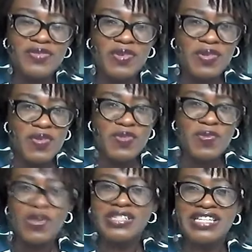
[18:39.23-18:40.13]
for those
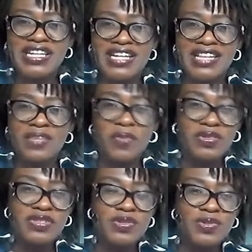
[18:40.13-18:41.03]
watching and they
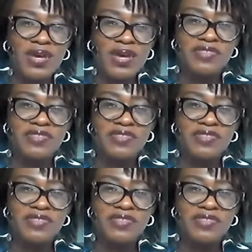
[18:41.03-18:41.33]
want to